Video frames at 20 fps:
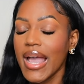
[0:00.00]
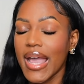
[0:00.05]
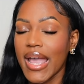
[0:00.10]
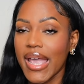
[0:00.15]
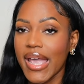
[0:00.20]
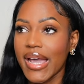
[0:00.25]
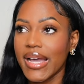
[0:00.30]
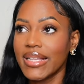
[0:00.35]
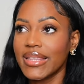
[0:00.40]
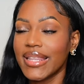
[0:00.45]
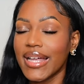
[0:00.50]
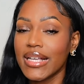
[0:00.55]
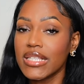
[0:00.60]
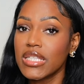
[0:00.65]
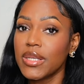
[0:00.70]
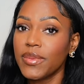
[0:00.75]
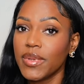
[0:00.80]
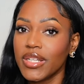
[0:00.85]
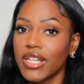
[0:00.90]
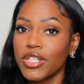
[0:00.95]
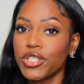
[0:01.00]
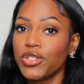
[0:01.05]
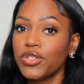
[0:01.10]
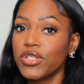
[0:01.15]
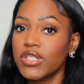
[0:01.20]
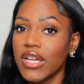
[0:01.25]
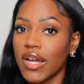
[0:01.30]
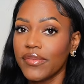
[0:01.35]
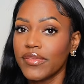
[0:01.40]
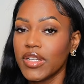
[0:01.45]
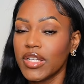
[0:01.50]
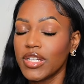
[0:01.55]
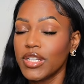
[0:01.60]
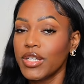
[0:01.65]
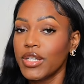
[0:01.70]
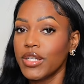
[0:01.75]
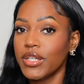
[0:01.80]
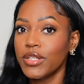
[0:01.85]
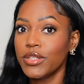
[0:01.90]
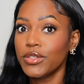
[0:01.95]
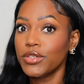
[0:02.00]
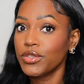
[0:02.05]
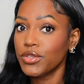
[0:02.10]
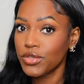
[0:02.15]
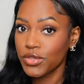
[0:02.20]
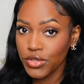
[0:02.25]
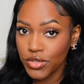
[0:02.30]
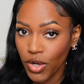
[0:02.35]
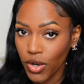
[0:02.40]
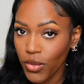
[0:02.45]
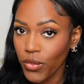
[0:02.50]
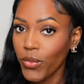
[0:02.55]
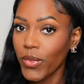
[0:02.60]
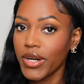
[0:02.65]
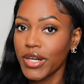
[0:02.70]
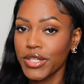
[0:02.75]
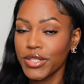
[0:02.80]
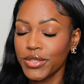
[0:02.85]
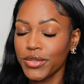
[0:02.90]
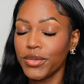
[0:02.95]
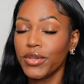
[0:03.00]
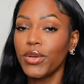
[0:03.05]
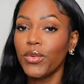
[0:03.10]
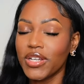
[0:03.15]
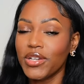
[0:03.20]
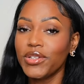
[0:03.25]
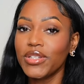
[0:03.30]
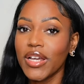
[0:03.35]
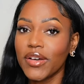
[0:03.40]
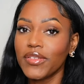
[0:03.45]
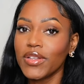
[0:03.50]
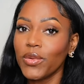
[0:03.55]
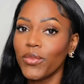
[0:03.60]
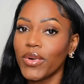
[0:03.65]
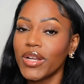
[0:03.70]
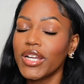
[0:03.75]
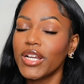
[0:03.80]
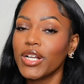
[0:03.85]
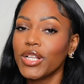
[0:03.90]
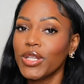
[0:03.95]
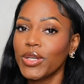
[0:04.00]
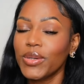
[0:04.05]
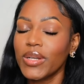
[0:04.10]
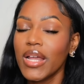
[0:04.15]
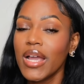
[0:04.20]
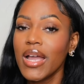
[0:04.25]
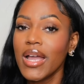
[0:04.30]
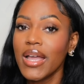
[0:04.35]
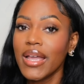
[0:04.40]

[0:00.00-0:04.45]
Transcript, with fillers: and that's something that you definitely don't want to do you, you definitely want to include